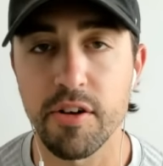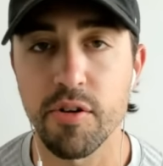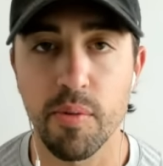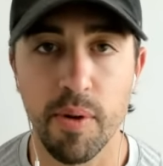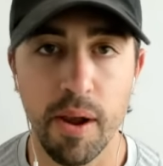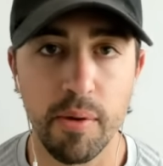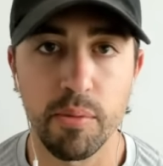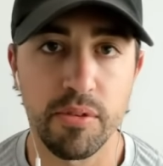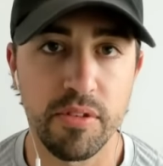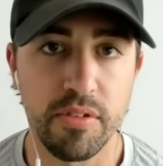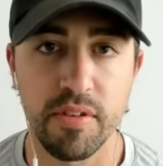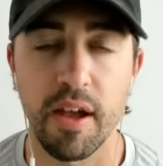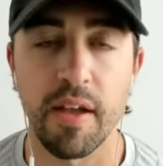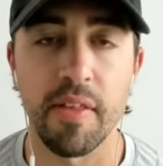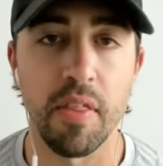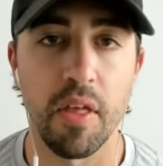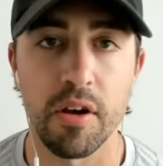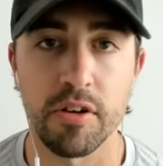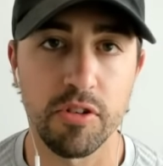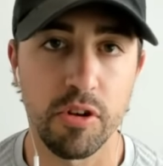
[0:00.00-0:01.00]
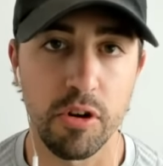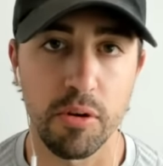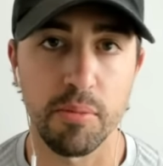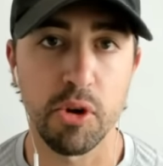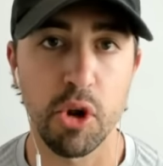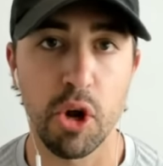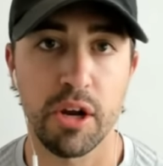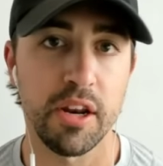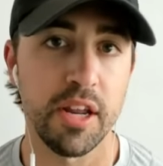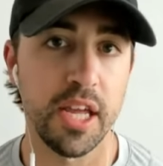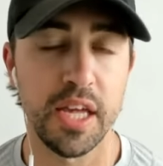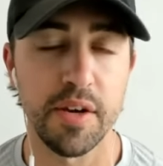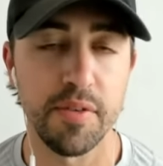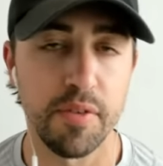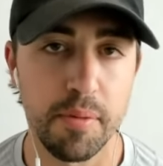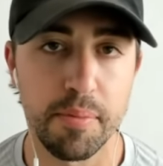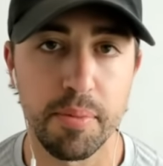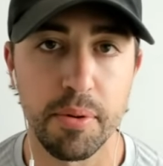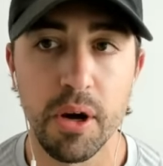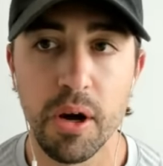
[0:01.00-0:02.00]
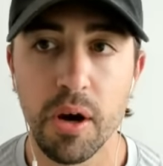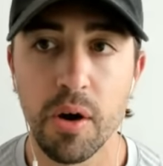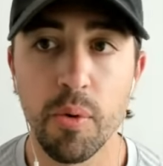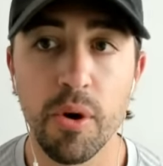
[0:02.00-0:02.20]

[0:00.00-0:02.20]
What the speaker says: Durant would sign long term and you're not going to give up